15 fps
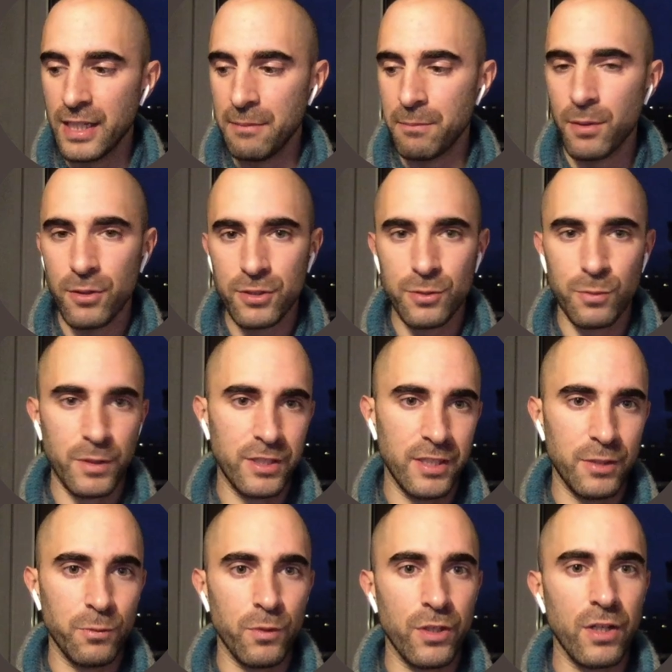inbox, which
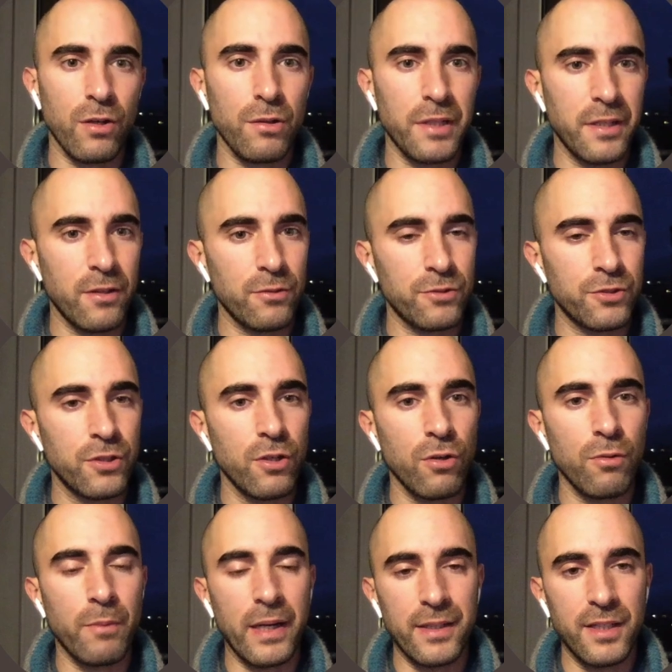is where all the notes
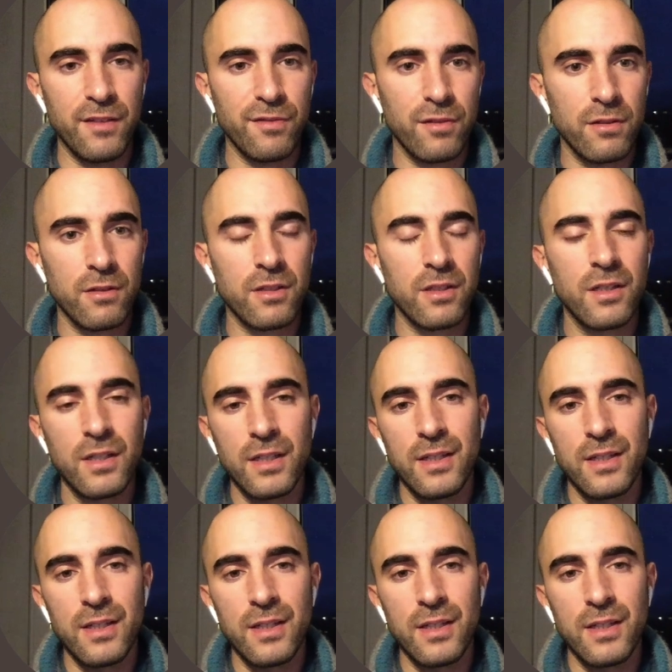go by default,